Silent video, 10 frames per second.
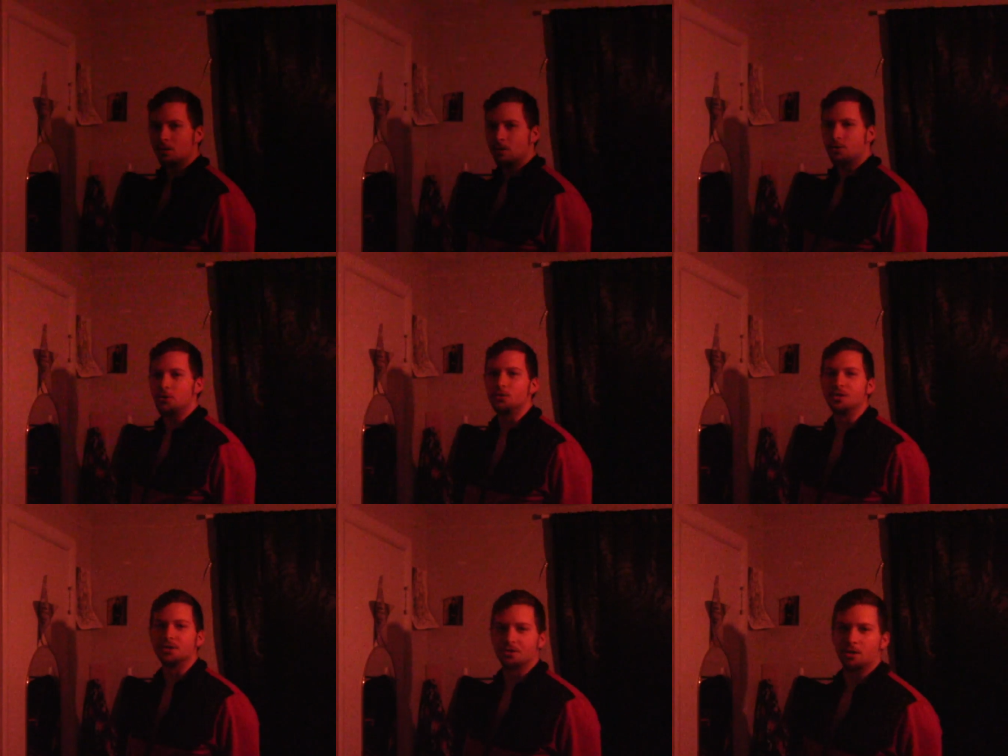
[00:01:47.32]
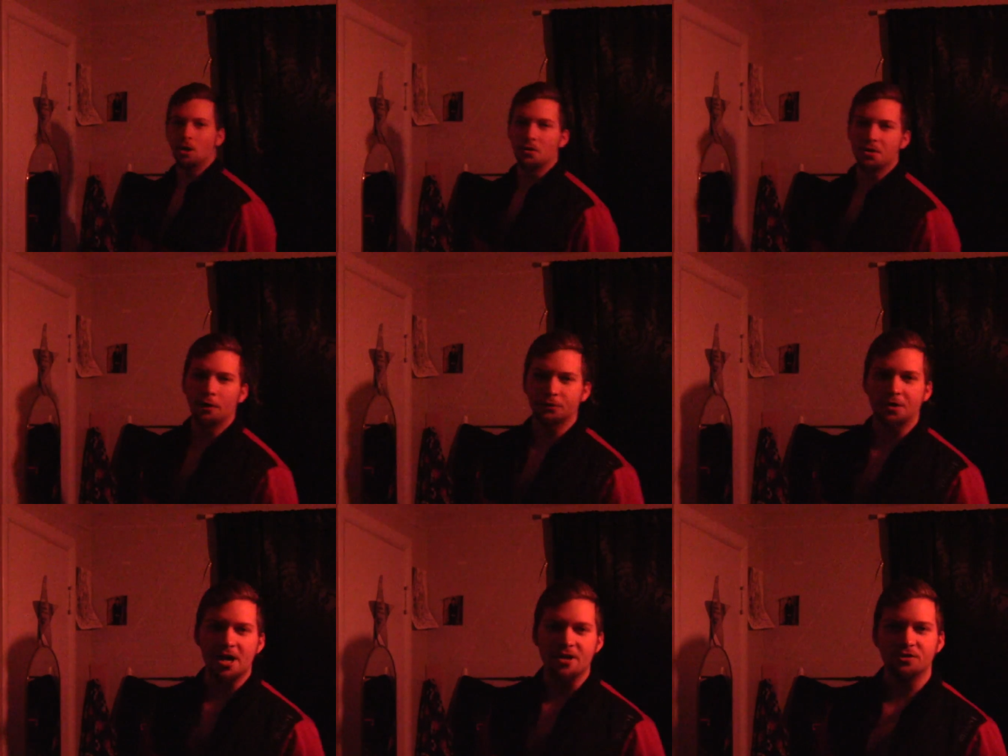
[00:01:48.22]
2 years ago, an
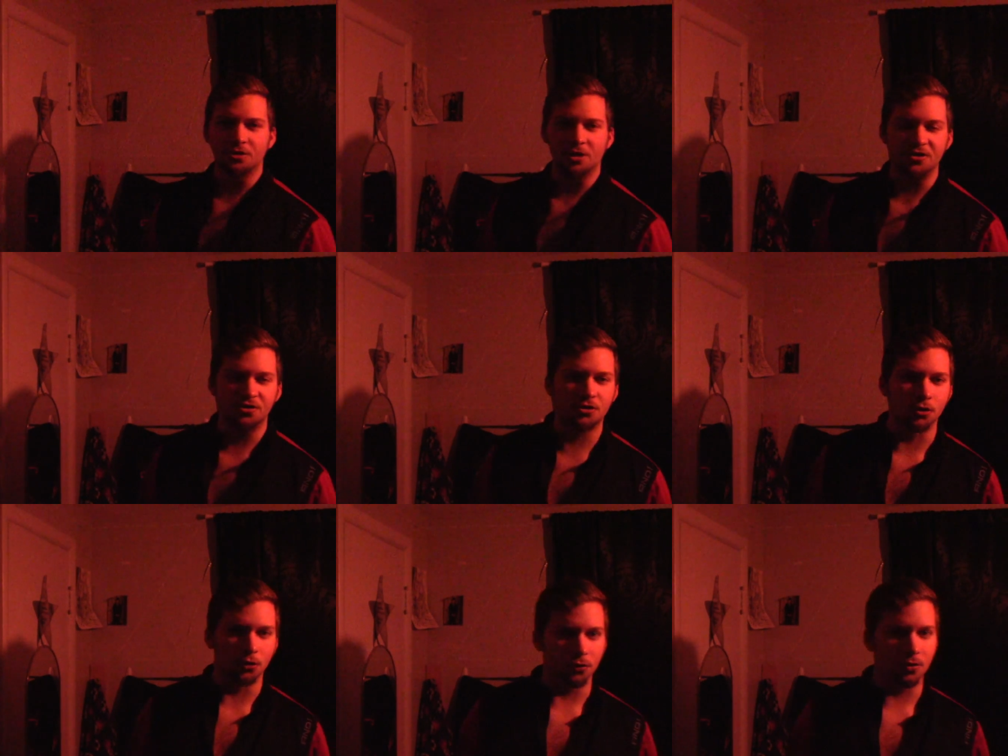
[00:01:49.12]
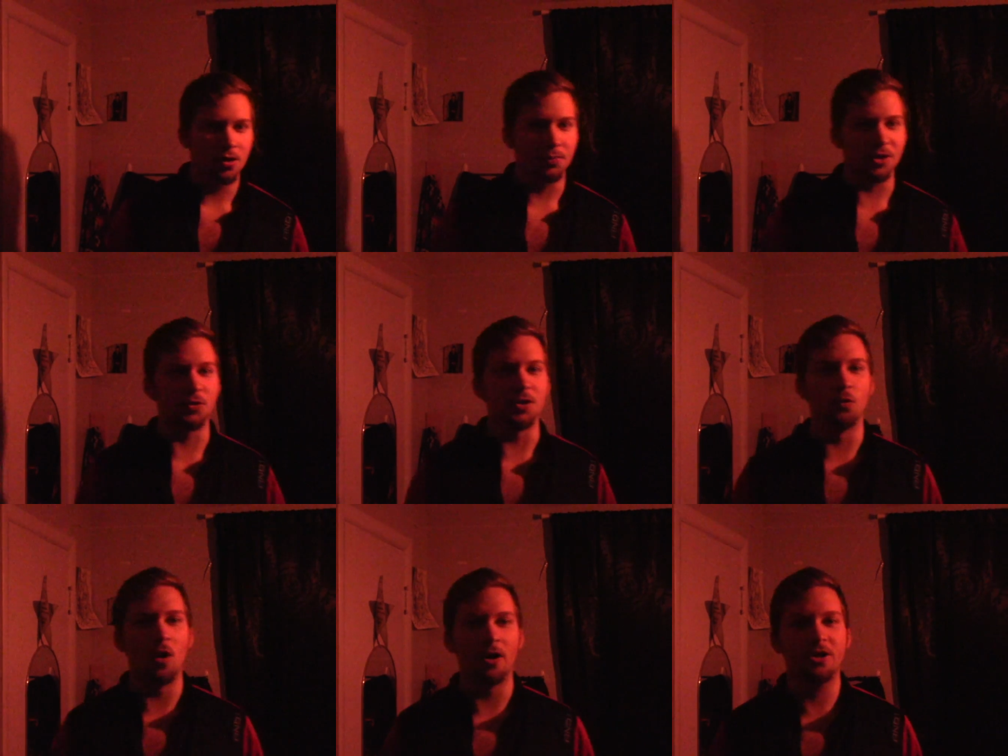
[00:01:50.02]
altercation ensued between one